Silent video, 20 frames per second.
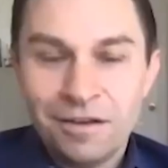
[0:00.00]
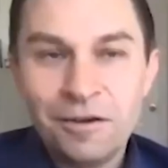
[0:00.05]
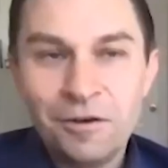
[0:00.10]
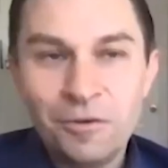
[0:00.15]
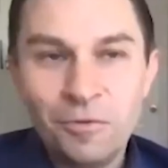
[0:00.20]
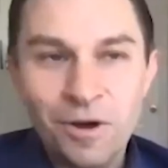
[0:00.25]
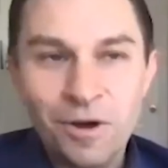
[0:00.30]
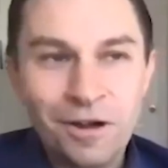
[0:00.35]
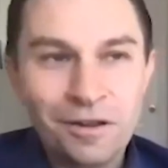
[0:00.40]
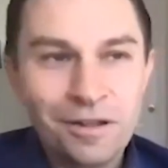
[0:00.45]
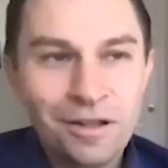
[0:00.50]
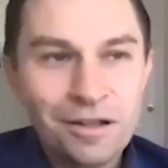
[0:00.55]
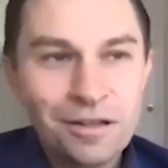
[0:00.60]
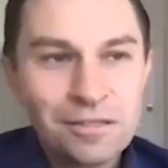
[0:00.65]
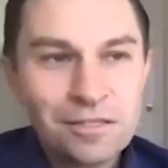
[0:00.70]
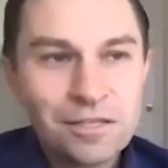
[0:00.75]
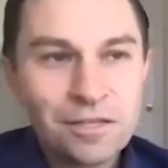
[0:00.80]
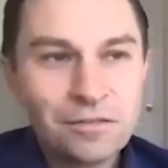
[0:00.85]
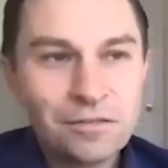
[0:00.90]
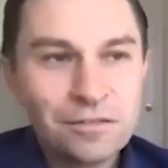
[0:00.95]
Oh, well,
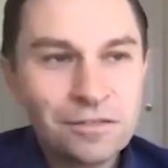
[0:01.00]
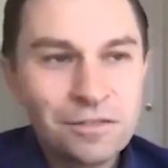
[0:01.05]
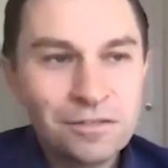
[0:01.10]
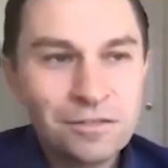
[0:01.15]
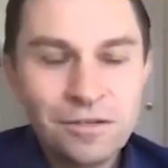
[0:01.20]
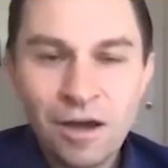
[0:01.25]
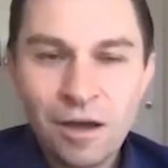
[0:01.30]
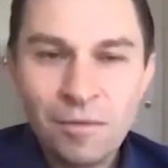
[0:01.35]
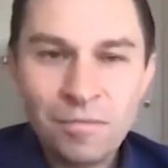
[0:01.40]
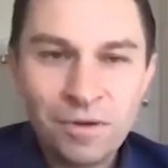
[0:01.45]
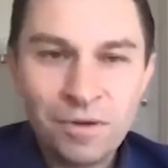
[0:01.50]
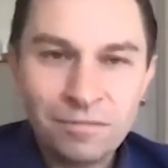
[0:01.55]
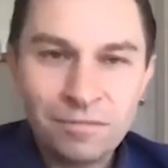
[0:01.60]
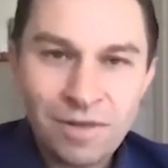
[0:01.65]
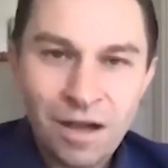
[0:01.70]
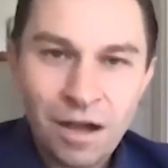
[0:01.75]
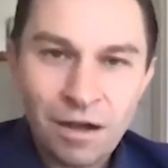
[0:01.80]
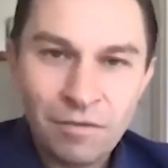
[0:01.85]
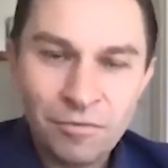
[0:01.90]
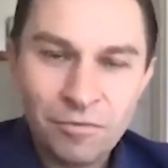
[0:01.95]
so, you know, I'm a
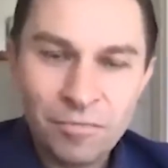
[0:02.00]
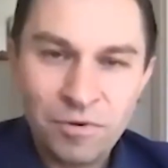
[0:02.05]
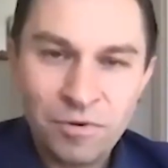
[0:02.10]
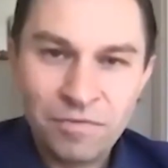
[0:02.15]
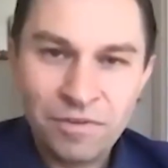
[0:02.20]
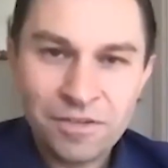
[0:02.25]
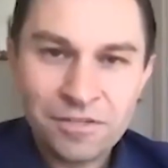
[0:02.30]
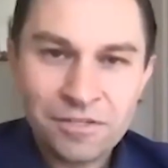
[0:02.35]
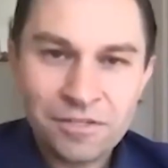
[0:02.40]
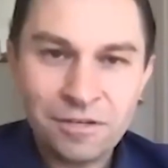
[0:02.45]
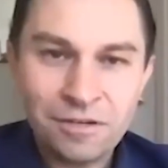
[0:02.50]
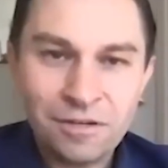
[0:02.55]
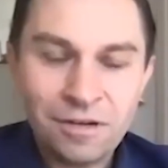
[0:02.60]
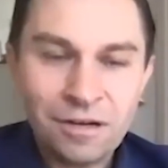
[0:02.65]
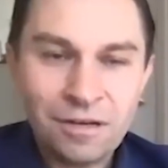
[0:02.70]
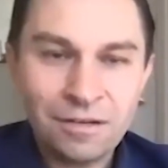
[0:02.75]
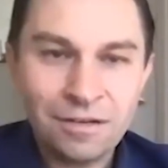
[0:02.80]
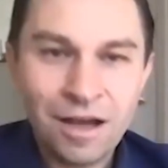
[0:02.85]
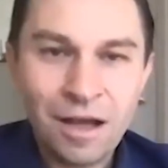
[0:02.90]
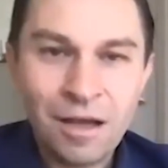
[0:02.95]
Harvard professor.
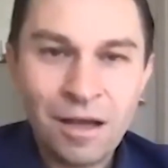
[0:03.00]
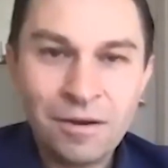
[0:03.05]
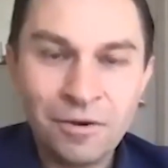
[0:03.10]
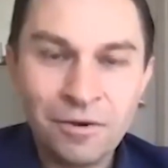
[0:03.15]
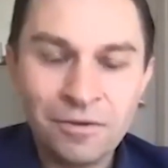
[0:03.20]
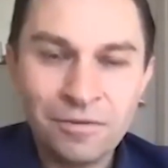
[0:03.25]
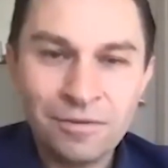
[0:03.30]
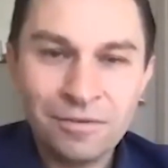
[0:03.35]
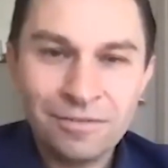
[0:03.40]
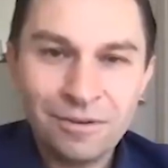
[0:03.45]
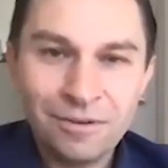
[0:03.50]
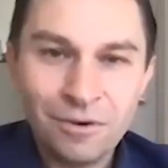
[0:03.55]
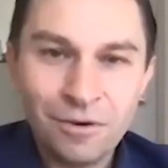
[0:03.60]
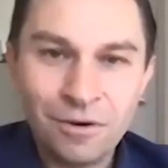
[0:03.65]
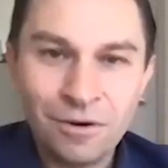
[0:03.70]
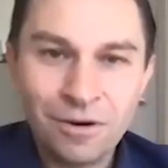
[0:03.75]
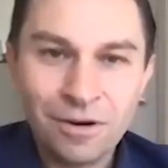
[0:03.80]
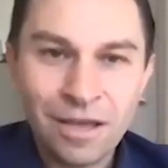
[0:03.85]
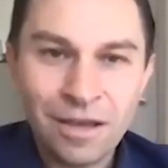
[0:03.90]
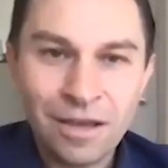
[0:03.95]
Uh, I don't
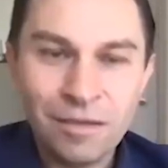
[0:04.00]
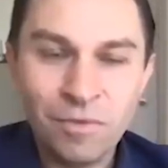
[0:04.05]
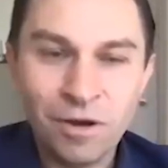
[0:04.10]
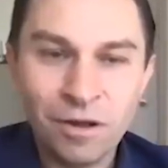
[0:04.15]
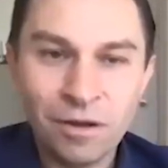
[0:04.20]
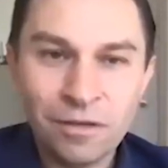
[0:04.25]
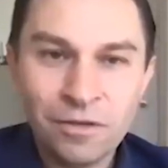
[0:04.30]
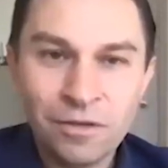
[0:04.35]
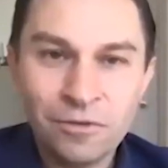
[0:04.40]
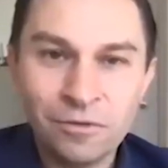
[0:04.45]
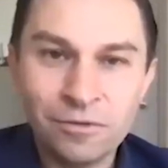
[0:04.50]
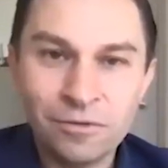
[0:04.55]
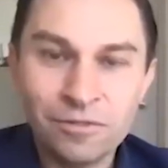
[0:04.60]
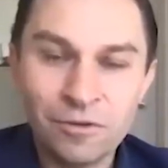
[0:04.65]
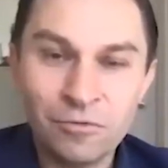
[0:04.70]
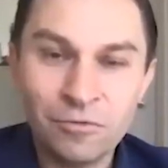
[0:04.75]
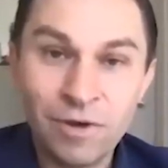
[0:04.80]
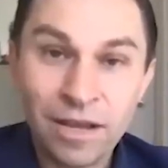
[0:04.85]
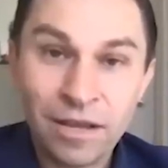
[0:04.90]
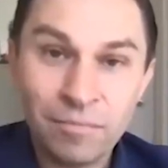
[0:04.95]
hawk any molecules
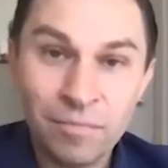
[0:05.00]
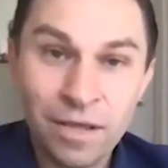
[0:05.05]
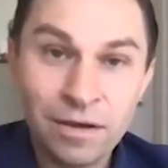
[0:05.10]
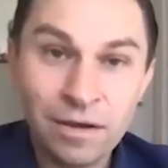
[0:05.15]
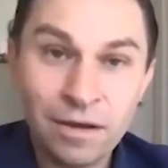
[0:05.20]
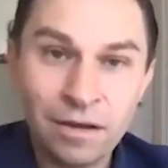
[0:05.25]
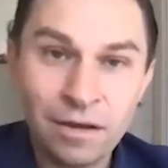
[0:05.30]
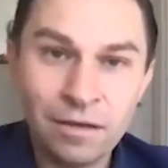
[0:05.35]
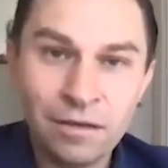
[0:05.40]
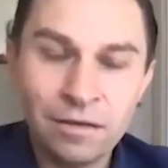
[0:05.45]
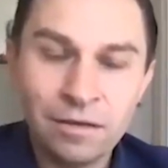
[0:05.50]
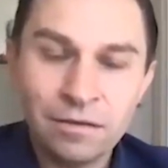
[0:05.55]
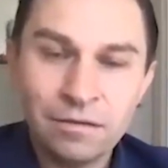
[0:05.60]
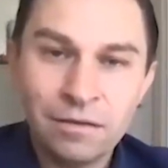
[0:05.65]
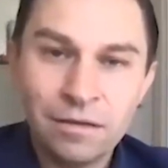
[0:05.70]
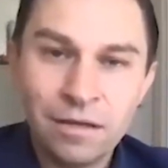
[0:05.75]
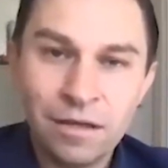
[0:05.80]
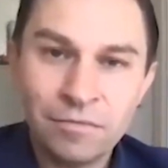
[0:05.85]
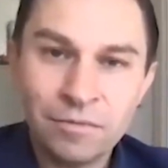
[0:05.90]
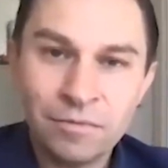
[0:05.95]
or recommend any.
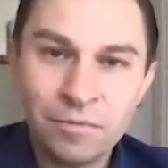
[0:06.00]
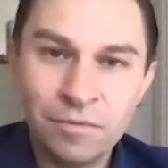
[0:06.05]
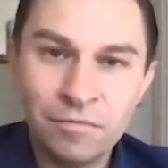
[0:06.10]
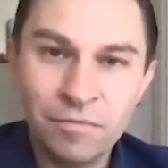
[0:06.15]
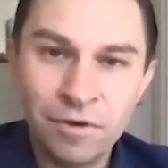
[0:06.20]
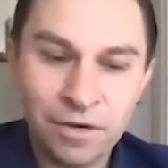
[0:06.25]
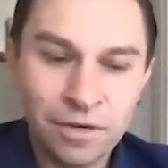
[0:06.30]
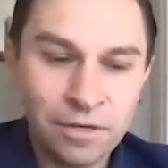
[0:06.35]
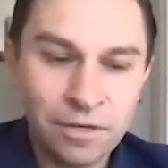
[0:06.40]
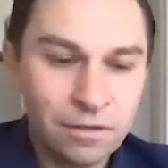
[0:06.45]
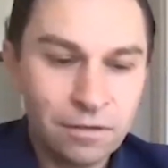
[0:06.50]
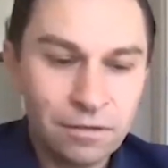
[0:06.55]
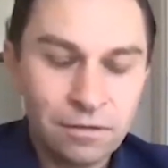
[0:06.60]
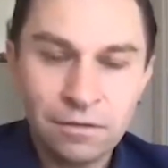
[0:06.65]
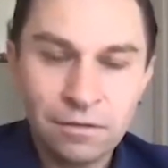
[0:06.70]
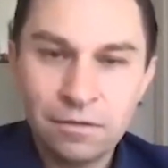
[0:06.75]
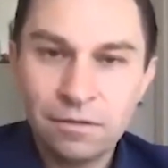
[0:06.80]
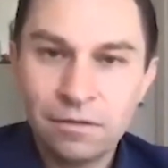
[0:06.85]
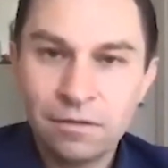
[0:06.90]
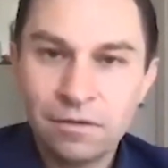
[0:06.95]
I have to be very
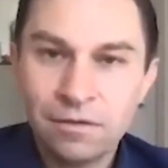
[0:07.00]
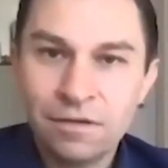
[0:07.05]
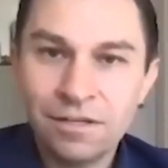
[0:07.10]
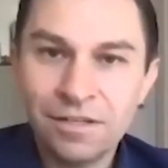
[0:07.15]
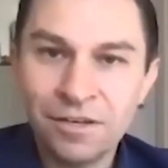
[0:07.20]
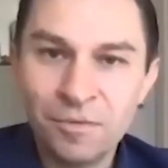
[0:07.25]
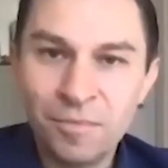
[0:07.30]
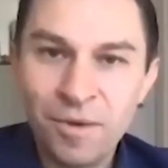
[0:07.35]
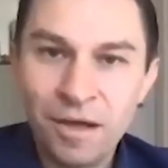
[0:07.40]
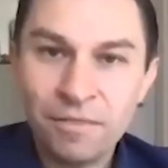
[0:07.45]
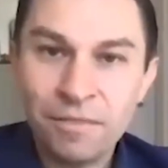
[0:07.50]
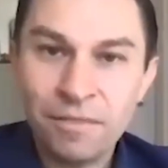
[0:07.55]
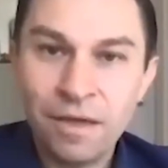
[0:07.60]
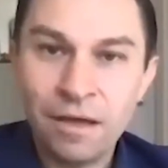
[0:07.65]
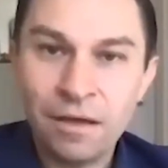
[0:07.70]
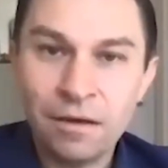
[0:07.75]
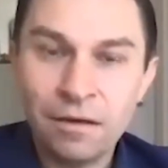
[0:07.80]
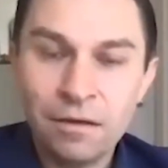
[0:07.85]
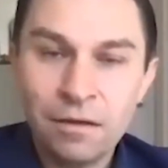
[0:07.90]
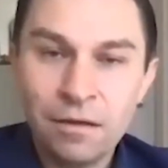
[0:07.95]
clear right. about
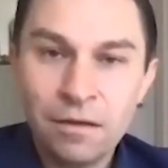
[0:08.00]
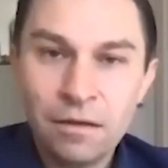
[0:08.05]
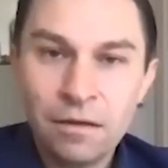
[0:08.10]
that.